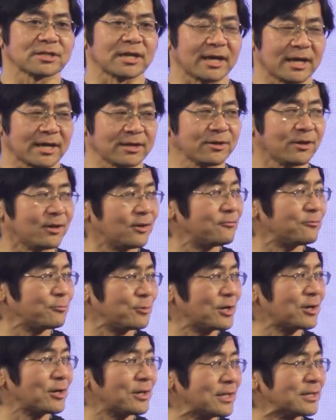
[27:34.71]
ahead of
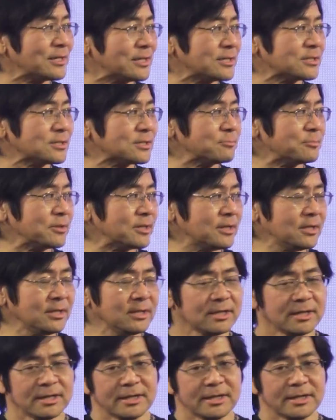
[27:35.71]
where it needs to be.